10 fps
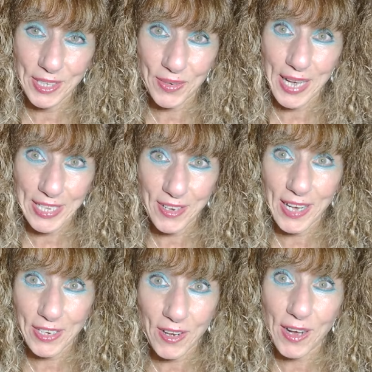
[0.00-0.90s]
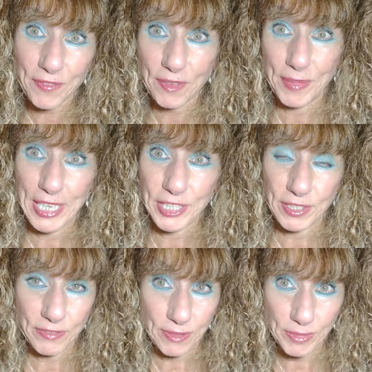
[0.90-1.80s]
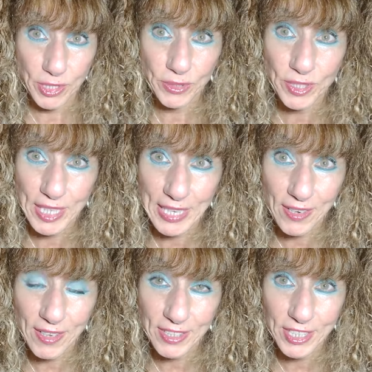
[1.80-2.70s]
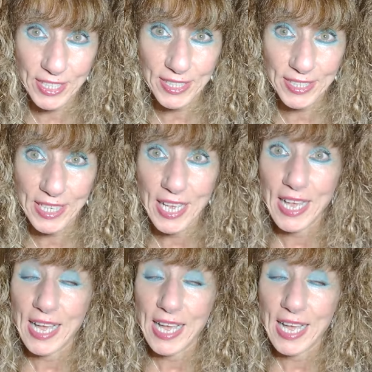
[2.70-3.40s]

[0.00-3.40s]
No, I got confirmation from two psychologists